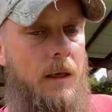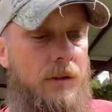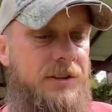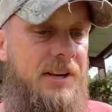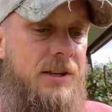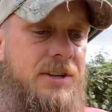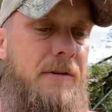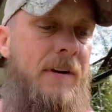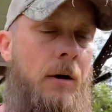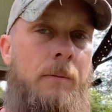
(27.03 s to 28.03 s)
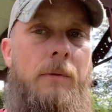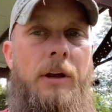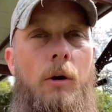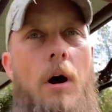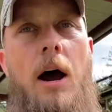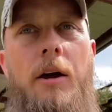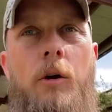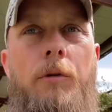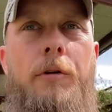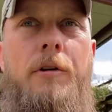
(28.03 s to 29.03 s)
kids they found in
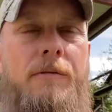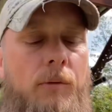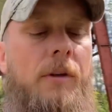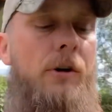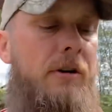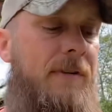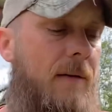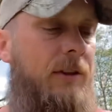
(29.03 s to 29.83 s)
Ohio, 35